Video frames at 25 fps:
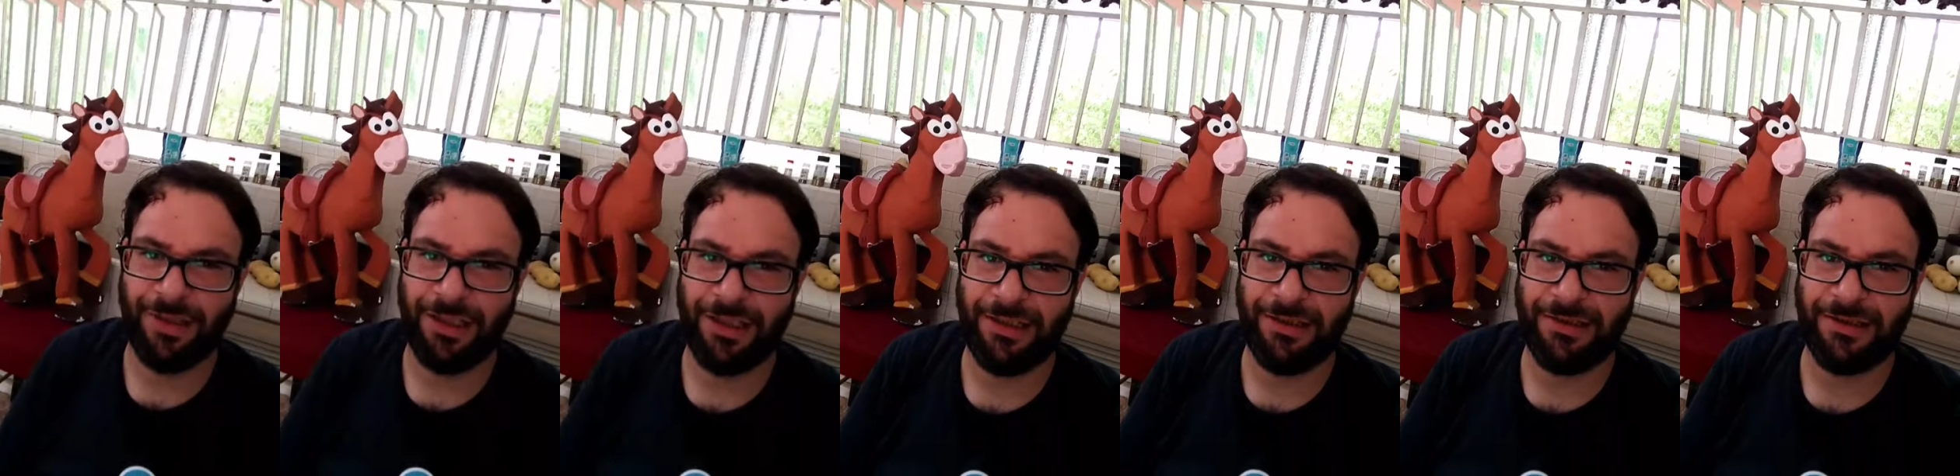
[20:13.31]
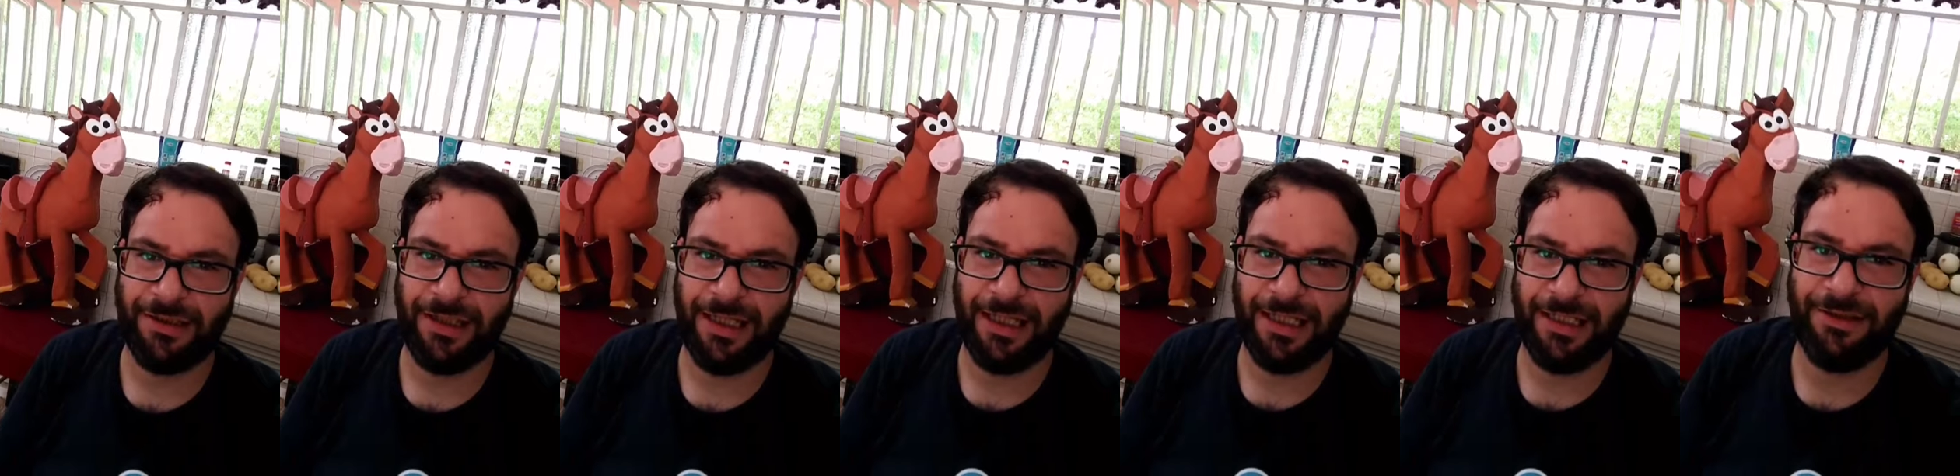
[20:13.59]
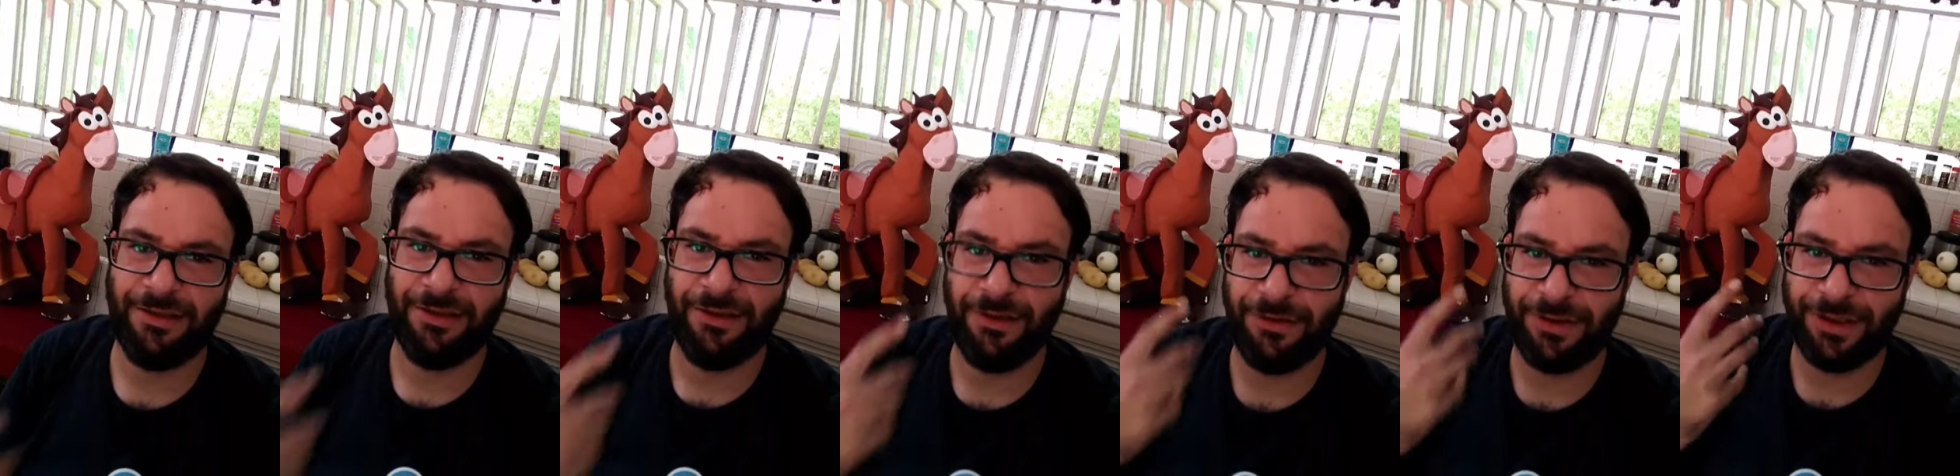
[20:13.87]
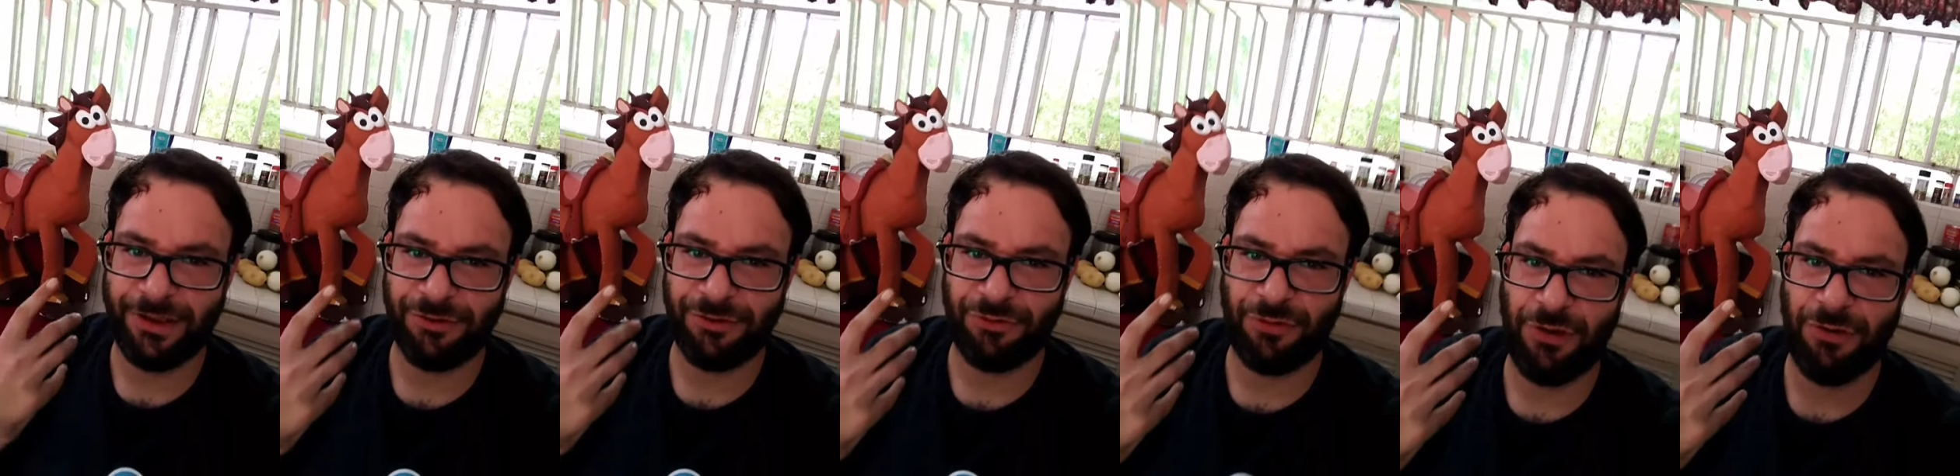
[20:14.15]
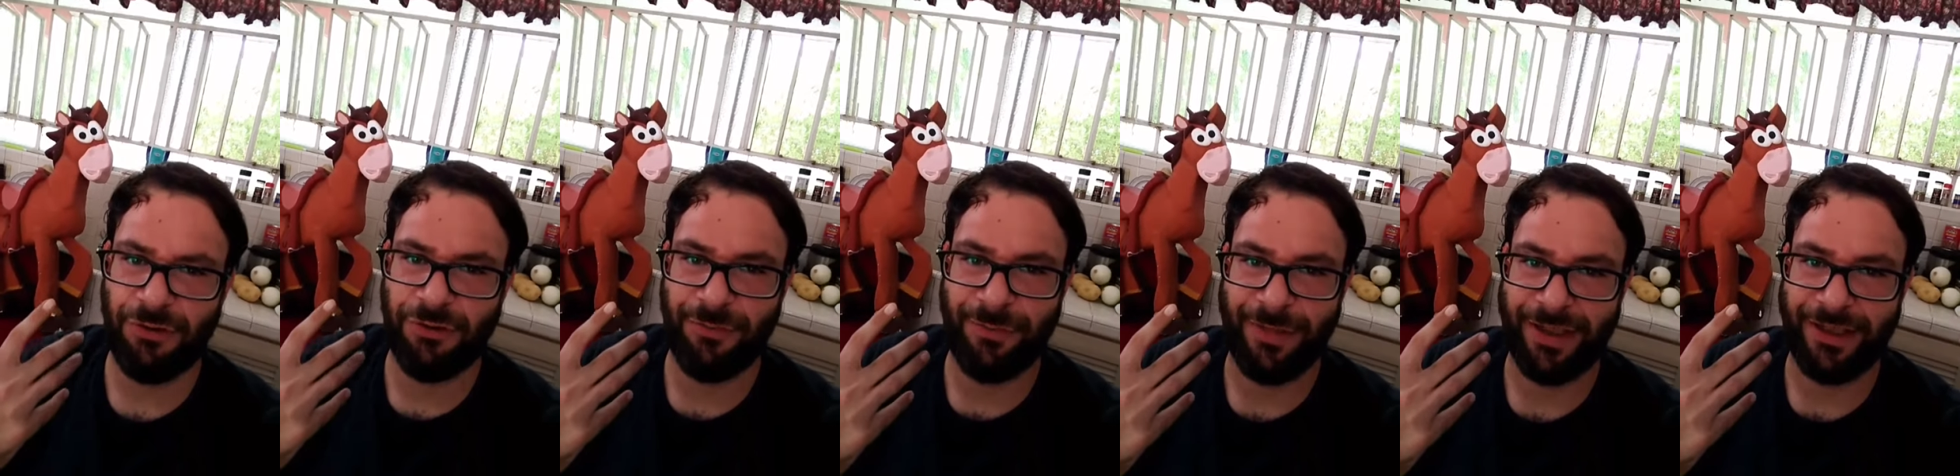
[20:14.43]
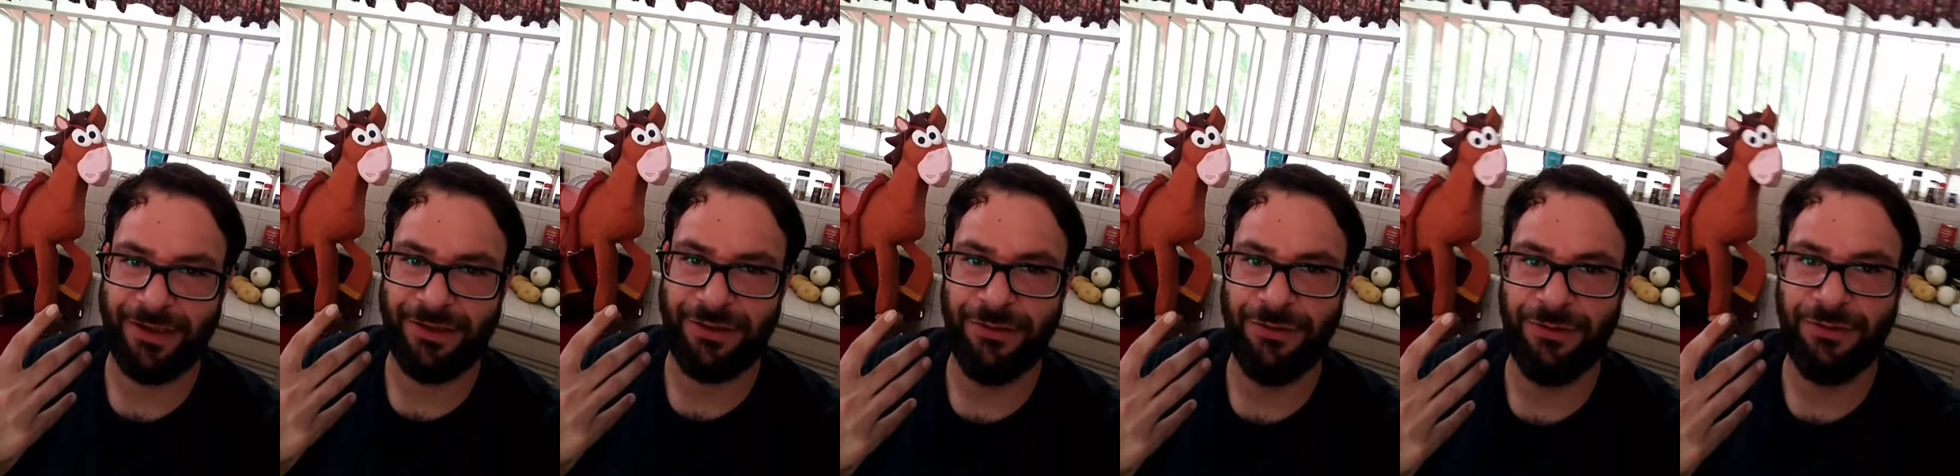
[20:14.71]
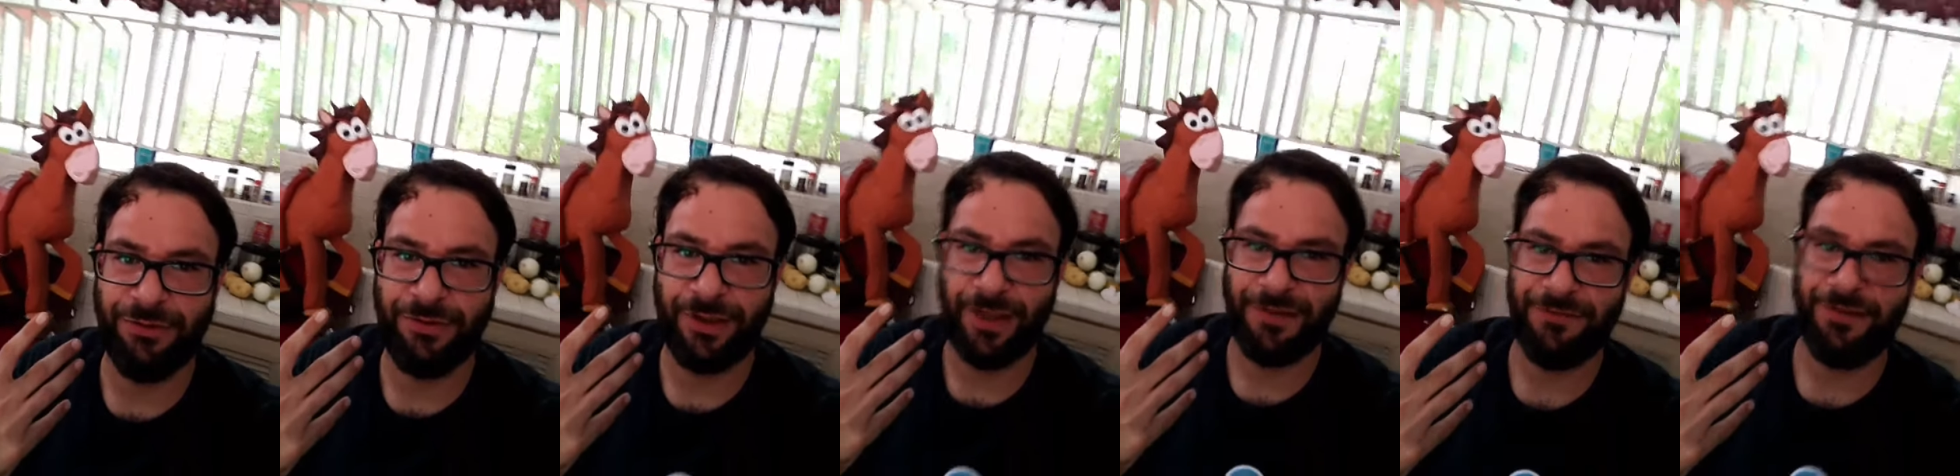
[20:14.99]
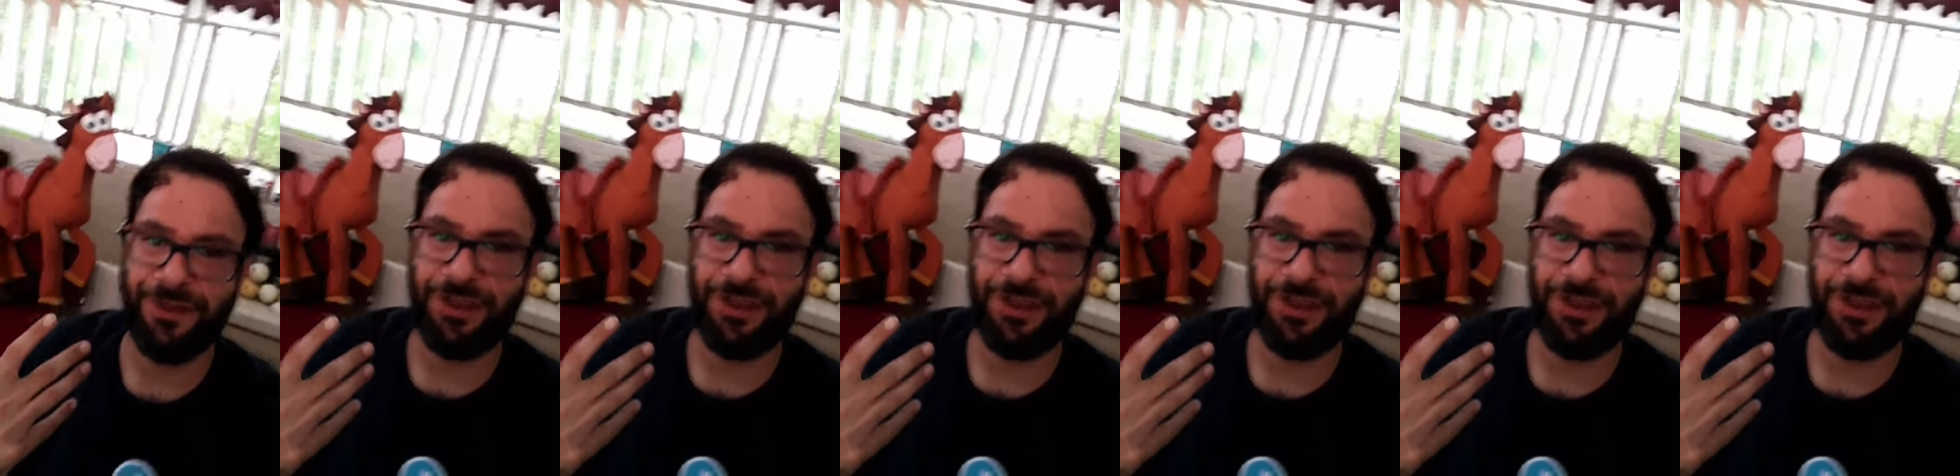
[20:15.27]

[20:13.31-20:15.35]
and it's like nothing's wrong with my tooth. I